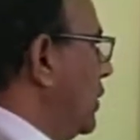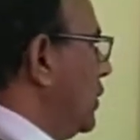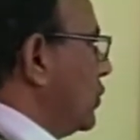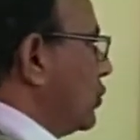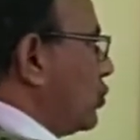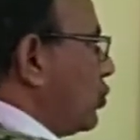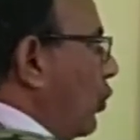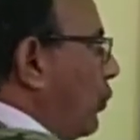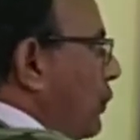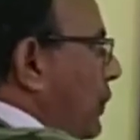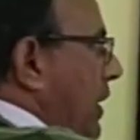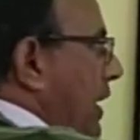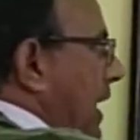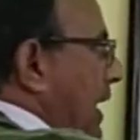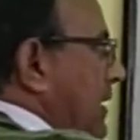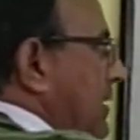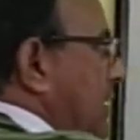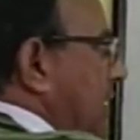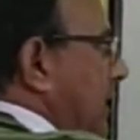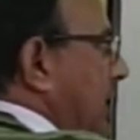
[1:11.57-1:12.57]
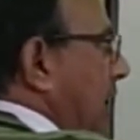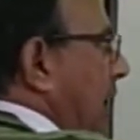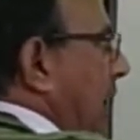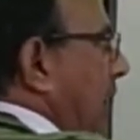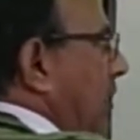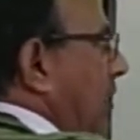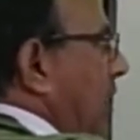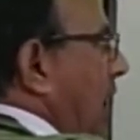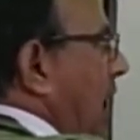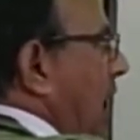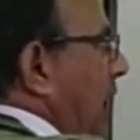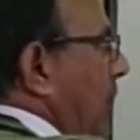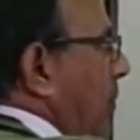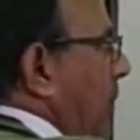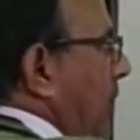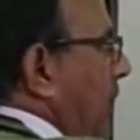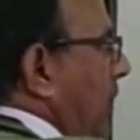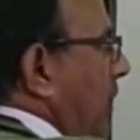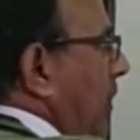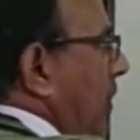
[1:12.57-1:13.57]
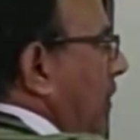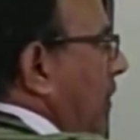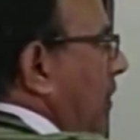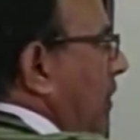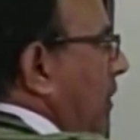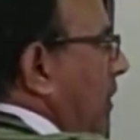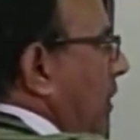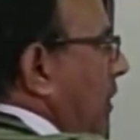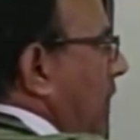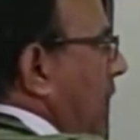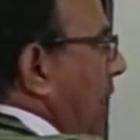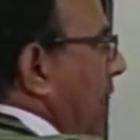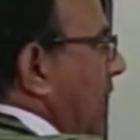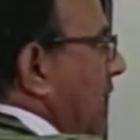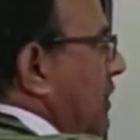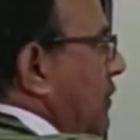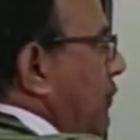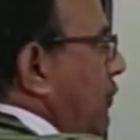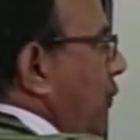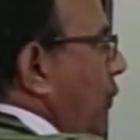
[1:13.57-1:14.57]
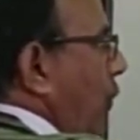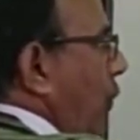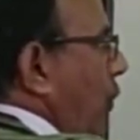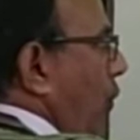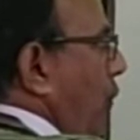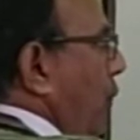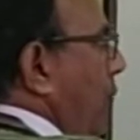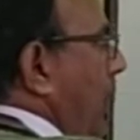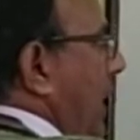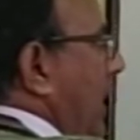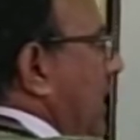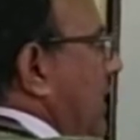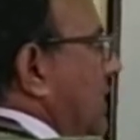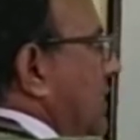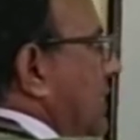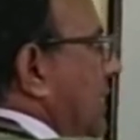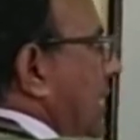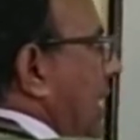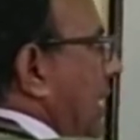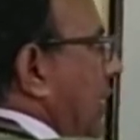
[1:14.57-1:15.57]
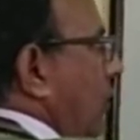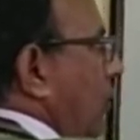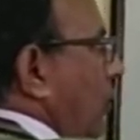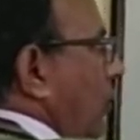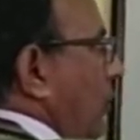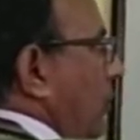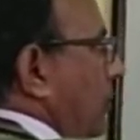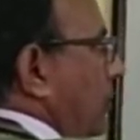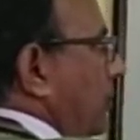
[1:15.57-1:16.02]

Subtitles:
So we can see that carbon has 4 valence electron